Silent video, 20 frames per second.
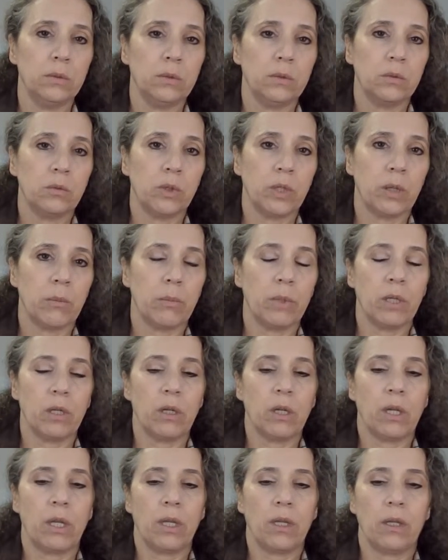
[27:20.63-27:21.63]
where you
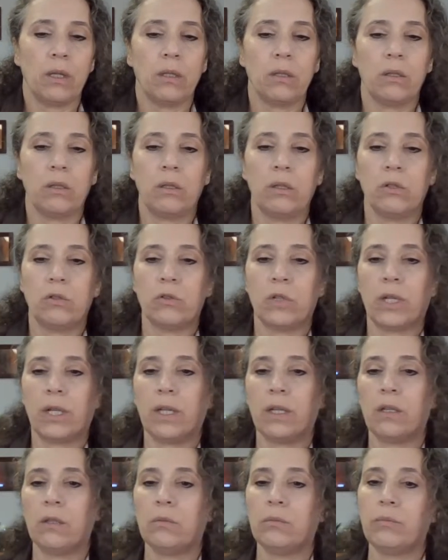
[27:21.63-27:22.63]
marinate it and you dry
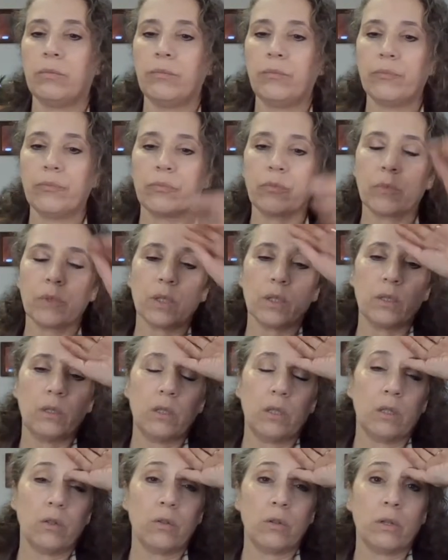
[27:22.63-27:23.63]
it,
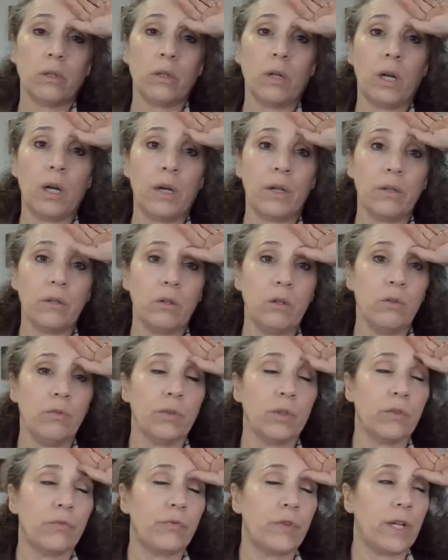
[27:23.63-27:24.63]

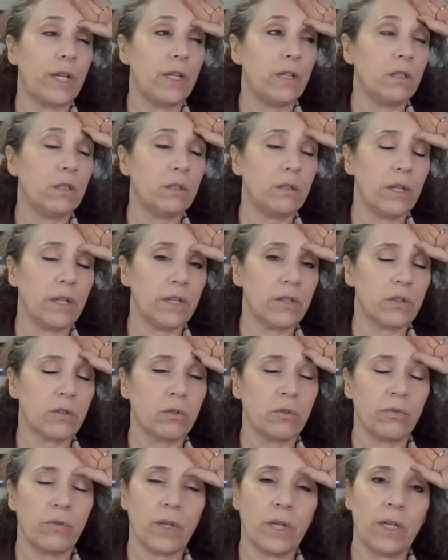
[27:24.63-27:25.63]
over a fire, next
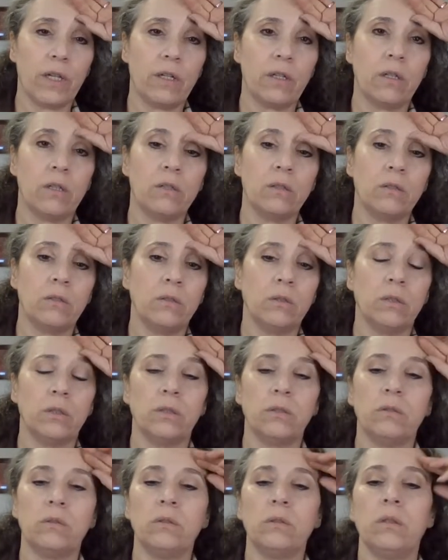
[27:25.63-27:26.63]
to a fire, or
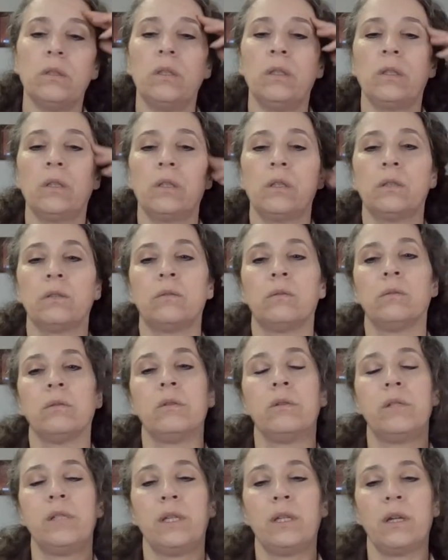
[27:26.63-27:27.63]
in a
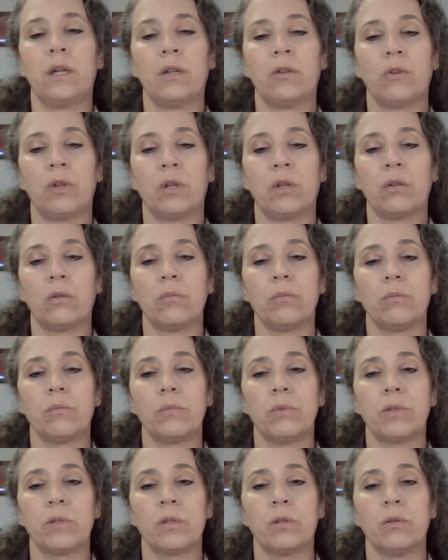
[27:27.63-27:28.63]
dehydrator.
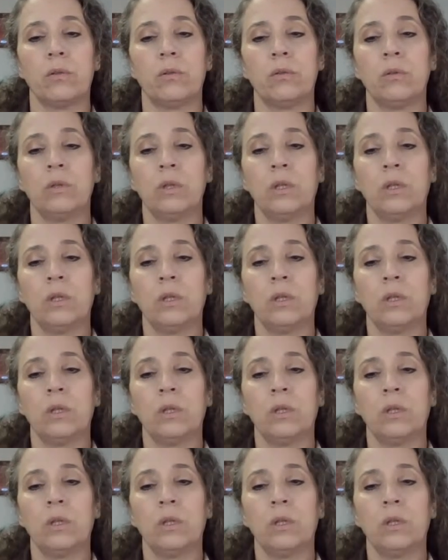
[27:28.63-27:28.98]
So,